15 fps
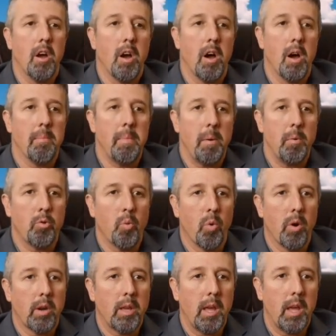I was
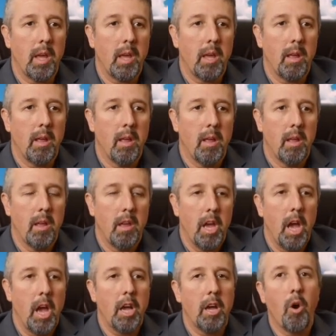working
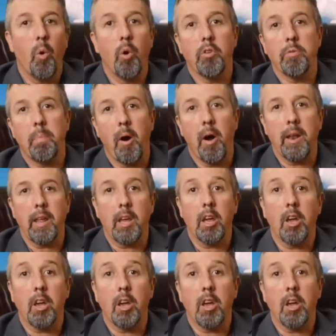and corresponding